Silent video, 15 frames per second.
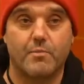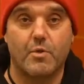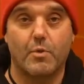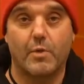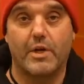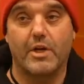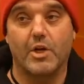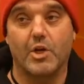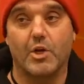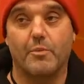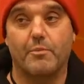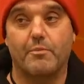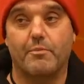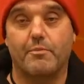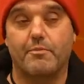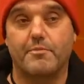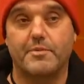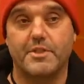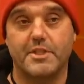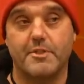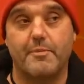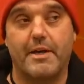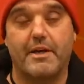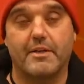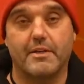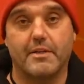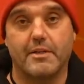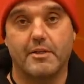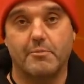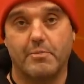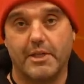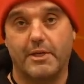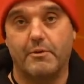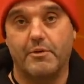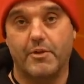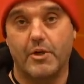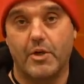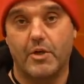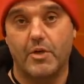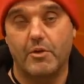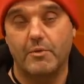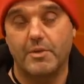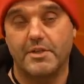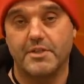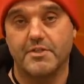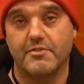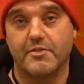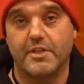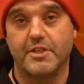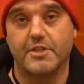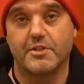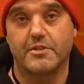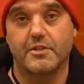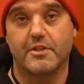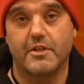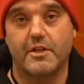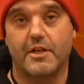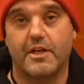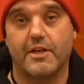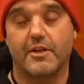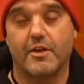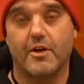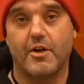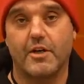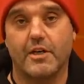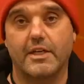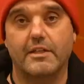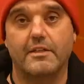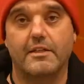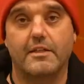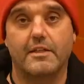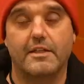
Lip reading: We're just about complete with the hull. We just finished the caulking